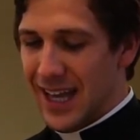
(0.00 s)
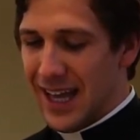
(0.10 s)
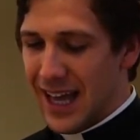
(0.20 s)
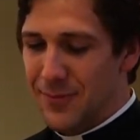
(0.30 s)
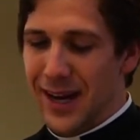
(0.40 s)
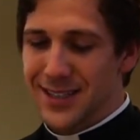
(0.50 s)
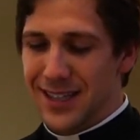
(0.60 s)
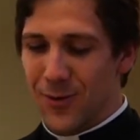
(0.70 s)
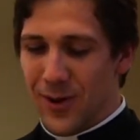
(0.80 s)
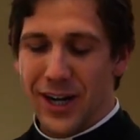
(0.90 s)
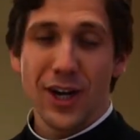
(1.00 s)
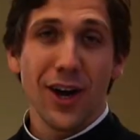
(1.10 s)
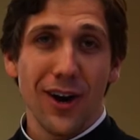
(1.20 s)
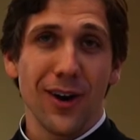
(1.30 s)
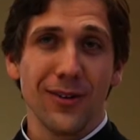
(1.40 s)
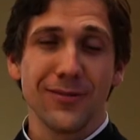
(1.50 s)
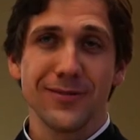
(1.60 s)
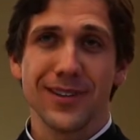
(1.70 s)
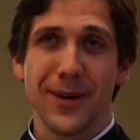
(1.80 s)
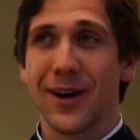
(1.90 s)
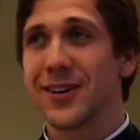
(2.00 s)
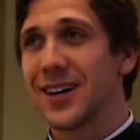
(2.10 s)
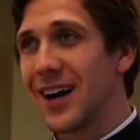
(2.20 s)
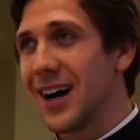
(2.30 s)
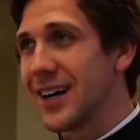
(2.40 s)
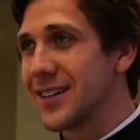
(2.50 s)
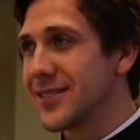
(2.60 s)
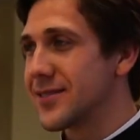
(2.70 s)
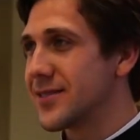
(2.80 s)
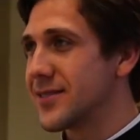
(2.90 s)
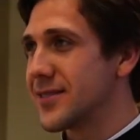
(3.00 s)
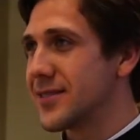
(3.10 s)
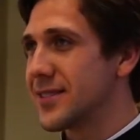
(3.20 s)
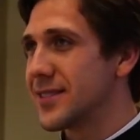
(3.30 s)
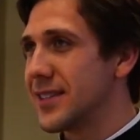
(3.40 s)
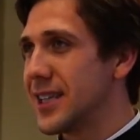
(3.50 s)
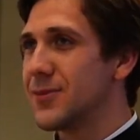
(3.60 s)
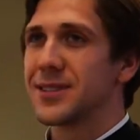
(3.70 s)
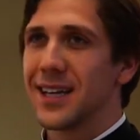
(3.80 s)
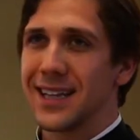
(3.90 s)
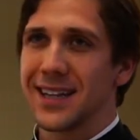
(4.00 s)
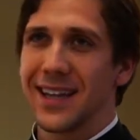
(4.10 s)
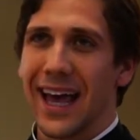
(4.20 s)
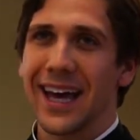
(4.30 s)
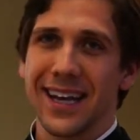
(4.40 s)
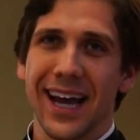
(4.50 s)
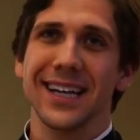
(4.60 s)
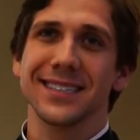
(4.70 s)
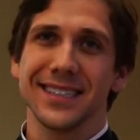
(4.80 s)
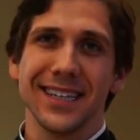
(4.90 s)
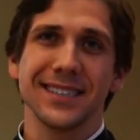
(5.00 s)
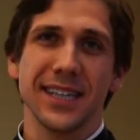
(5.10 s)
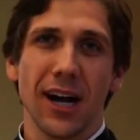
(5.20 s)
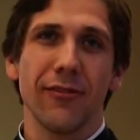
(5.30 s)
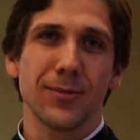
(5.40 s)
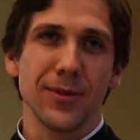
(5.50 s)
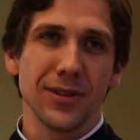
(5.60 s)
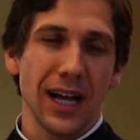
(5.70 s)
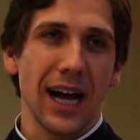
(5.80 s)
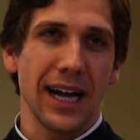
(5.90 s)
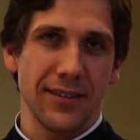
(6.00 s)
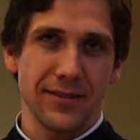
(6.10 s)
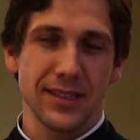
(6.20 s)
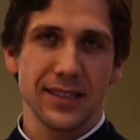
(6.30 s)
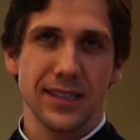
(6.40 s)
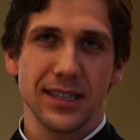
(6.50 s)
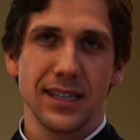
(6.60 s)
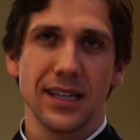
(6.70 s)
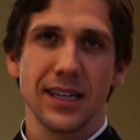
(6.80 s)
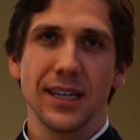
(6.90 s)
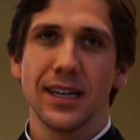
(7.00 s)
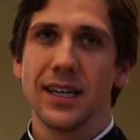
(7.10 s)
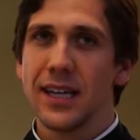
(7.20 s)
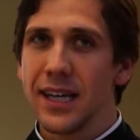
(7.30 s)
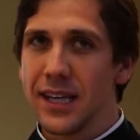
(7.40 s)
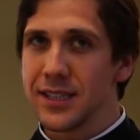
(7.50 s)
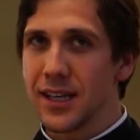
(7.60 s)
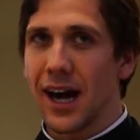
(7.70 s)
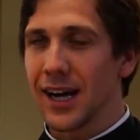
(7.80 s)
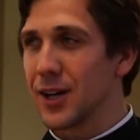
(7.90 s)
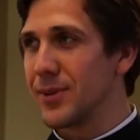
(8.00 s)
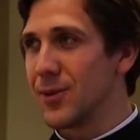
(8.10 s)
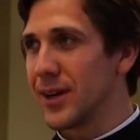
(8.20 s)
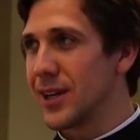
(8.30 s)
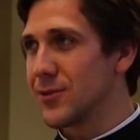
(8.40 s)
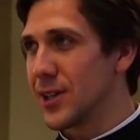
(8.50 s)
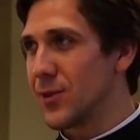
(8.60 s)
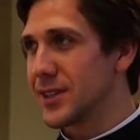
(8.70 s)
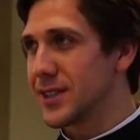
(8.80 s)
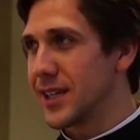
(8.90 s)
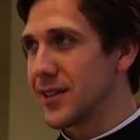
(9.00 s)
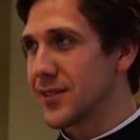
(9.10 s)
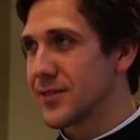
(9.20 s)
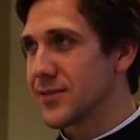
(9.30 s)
And based on what I know about God, them saying that they had nice, easy, comfortable lives is not going to be what he really wants to hear.